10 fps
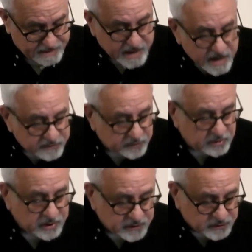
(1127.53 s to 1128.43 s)
If you
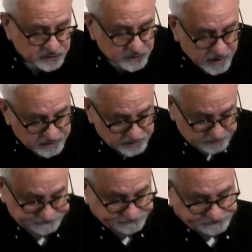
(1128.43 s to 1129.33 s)
look at the structure
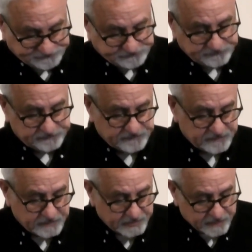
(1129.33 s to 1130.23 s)

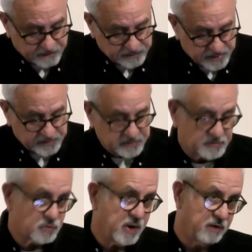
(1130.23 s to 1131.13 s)
of Genesis
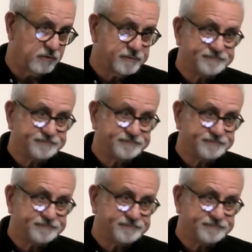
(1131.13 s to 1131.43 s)
12,